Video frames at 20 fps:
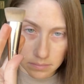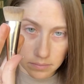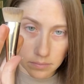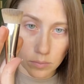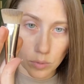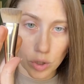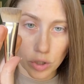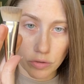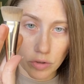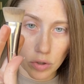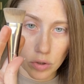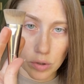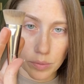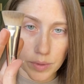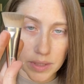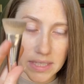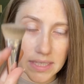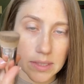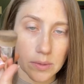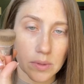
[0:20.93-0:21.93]
we're rolling with
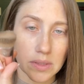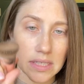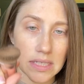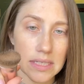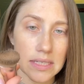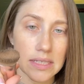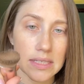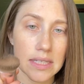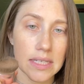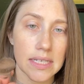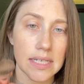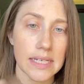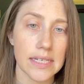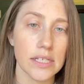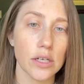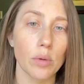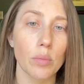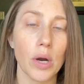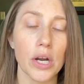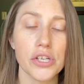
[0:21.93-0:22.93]
this one. This is the
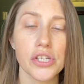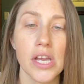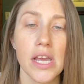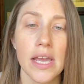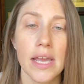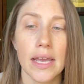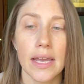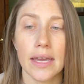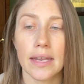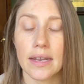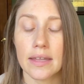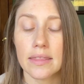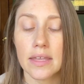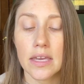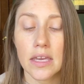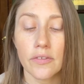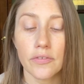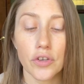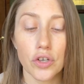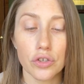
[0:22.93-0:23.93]
detail brush, and I think
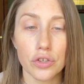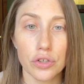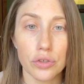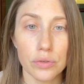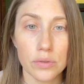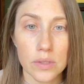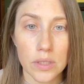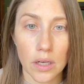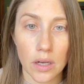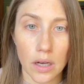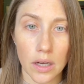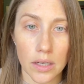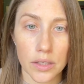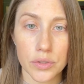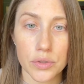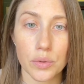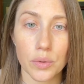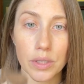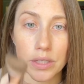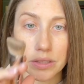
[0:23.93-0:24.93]
if you're new to
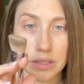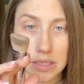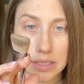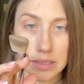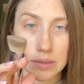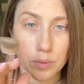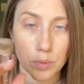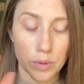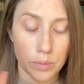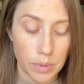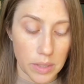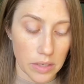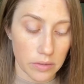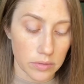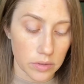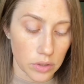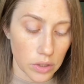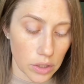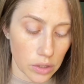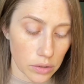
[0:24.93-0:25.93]
contouring, this would be a
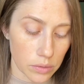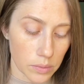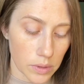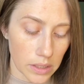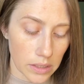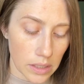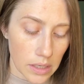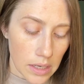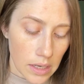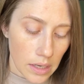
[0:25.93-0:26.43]
really good one.